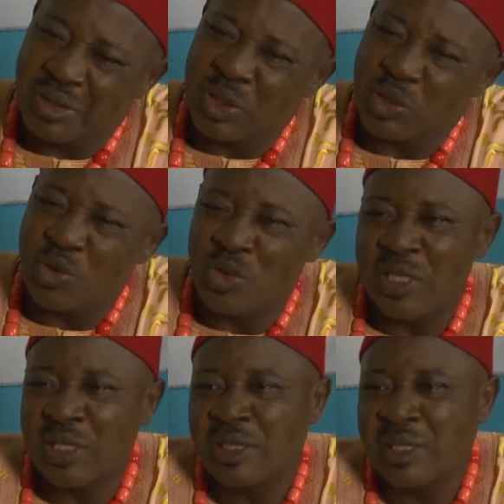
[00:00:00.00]

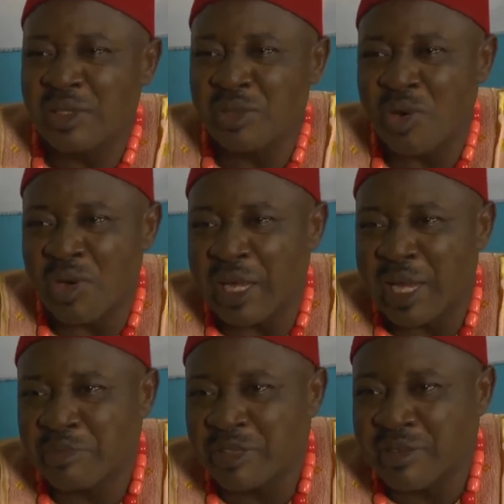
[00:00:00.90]
including these
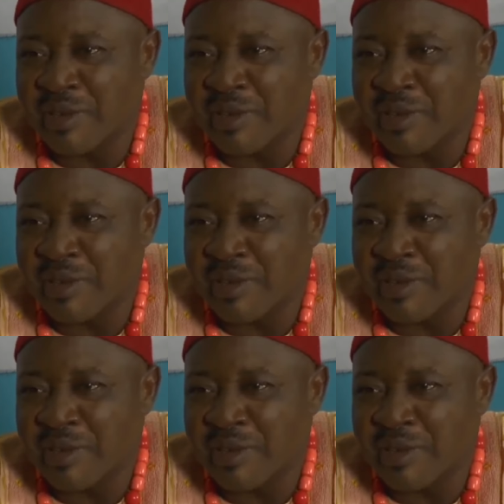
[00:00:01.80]
unkempt